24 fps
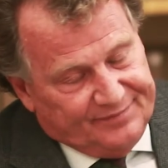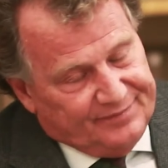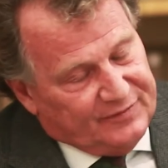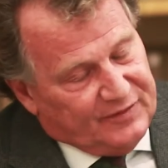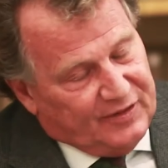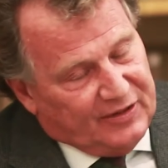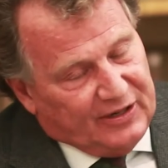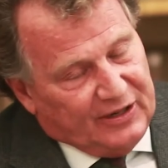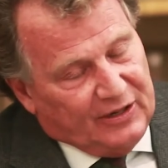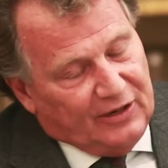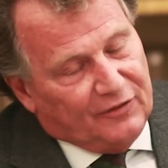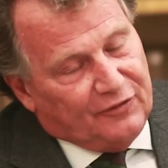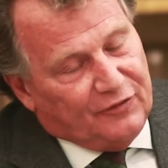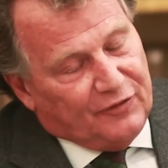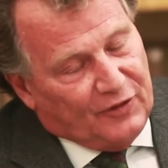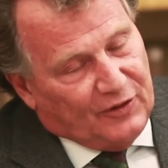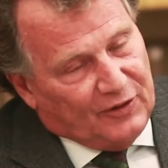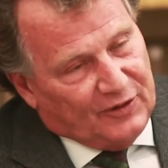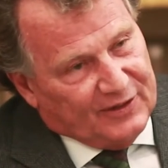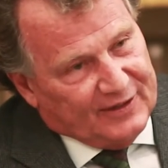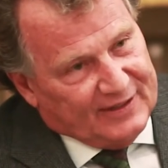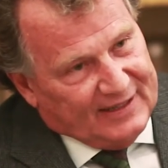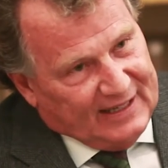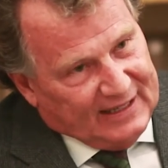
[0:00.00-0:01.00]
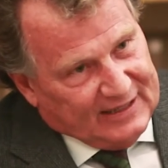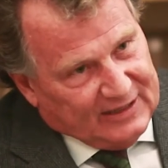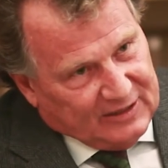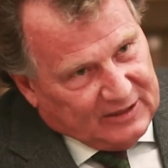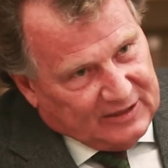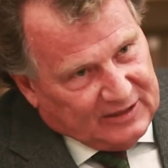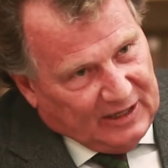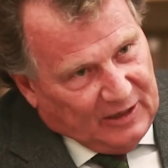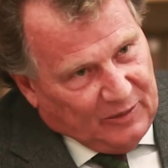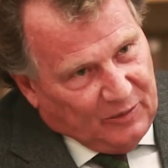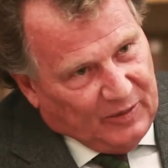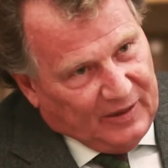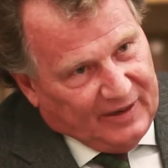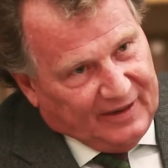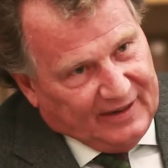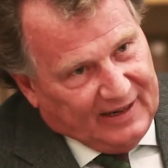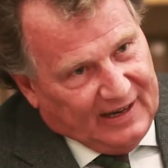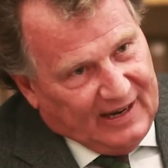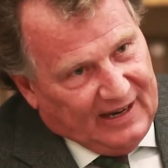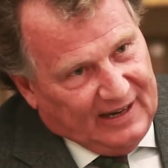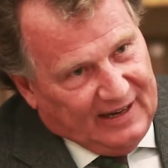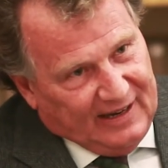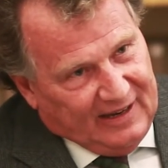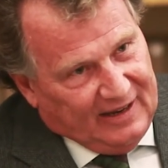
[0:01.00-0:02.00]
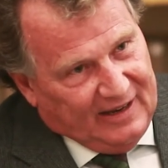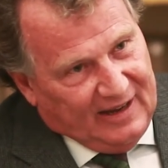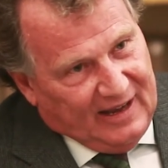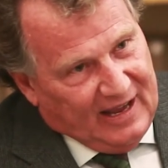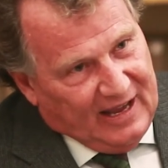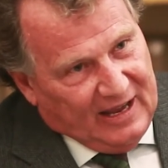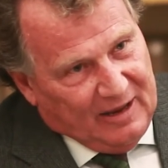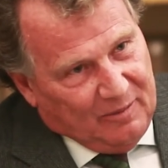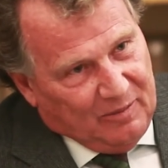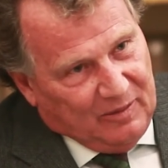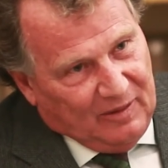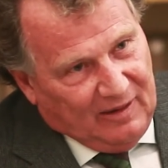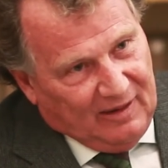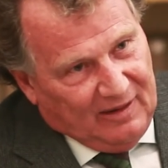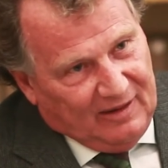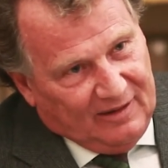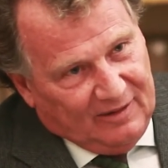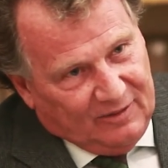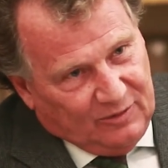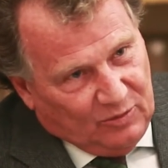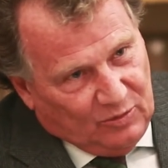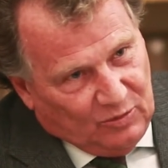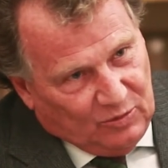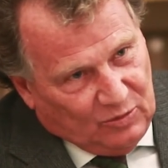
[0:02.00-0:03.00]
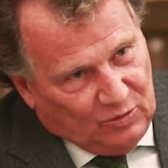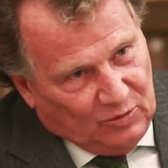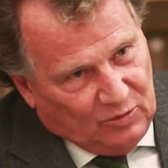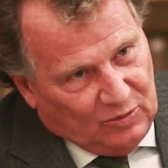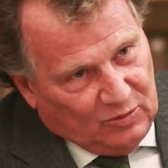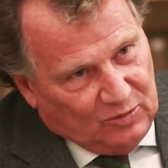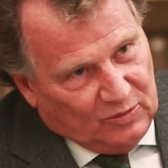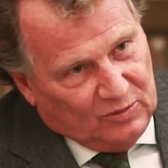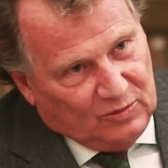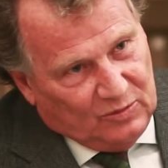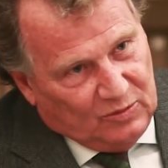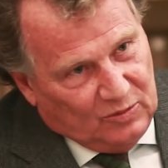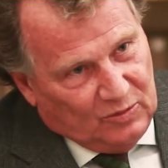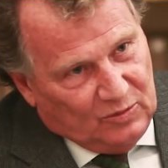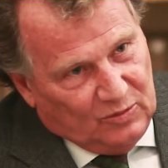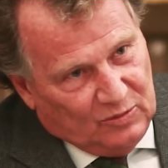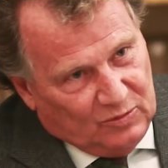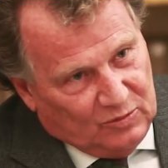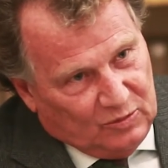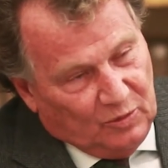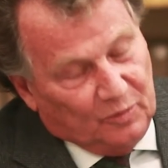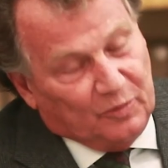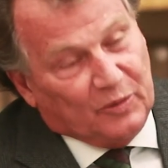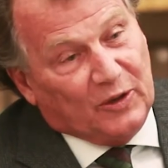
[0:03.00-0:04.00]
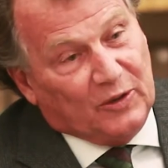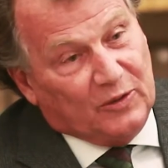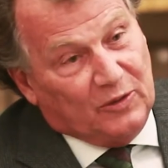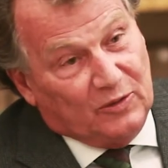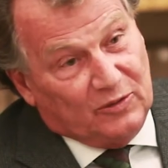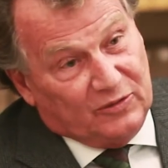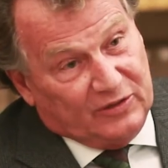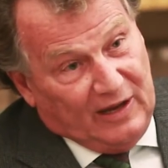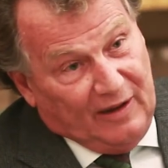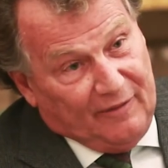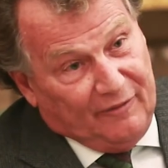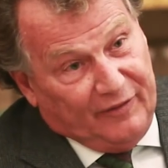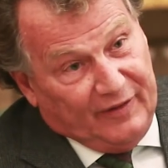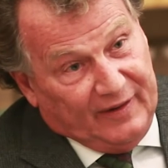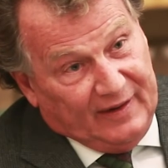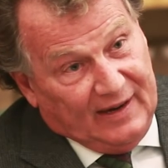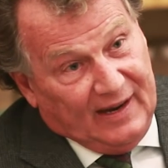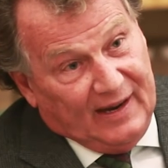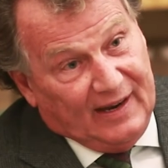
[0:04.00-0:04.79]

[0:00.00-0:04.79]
3 or 4 that they were really able to produce something.